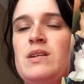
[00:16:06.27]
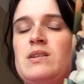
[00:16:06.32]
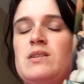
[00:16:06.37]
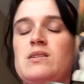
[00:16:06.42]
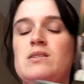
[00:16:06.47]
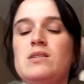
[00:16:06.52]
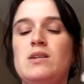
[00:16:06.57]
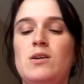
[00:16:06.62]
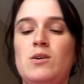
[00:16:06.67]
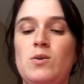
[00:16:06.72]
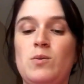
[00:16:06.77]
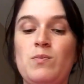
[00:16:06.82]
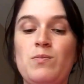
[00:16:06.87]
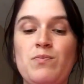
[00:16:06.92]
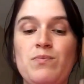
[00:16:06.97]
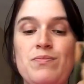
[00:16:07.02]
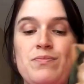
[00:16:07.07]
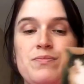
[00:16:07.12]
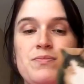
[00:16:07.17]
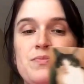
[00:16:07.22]
So,
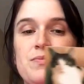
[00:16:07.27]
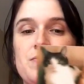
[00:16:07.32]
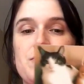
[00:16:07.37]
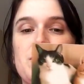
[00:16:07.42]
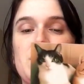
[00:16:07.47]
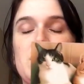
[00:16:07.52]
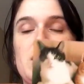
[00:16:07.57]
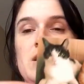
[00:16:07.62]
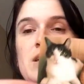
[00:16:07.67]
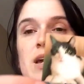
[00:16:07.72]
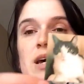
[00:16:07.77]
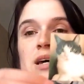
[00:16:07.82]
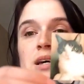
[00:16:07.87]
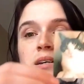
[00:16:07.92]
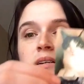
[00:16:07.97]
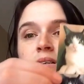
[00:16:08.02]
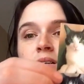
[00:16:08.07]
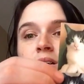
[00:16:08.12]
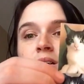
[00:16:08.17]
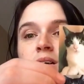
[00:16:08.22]
yeah.
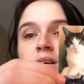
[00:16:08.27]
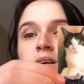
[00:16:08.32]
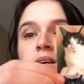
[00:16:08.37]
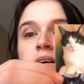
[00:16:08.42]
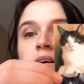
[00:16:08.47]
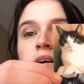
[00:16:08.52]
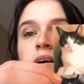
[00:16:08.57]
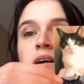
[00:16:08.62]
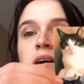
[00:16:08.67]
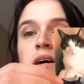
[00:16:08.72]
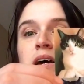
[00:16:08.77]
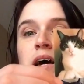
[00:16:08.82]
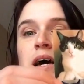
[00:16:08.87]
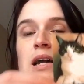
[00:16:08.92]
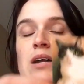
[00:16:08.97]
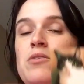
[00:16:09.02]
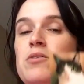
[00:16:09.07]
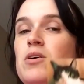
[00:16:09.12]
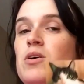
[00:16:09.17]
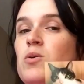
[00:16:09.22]
I
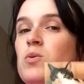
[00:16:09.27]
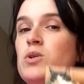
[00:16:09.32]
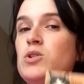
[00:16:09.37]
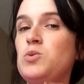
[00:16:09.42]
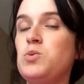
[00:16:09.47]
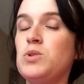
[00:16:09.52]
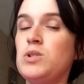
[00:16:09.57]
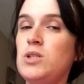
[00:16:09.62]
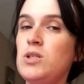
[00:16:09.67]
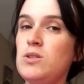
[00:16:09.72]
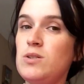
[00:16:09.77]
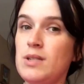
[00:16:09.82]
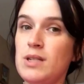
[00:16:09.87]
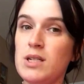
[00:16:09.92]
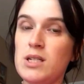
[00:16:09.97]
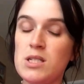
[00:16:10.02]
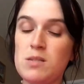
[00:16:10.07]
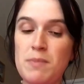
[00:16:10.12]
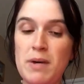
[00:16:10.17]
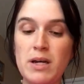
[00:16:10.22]
don't know, which one do you think
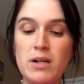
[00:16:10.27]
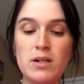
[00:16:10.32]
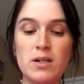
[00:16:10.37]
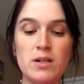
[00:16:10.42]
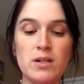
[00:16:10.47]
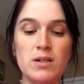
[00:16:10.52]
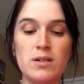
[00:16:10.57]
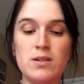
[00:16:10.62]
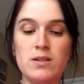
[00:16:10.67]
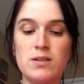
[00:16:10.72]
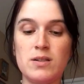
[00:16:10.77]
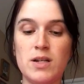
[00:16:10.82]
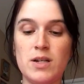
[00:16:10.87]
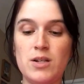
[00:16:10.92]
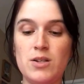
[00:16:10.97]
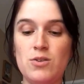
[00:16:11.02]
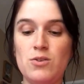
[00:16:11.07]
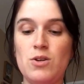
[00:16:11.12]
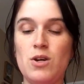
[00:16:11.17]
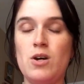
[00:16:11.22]
is better? There
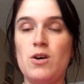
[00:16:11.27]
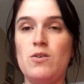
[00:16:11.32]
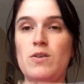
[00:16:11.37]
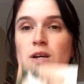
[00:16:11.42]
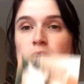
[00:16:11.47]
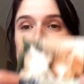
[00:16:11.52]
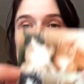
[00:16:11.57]
you go. That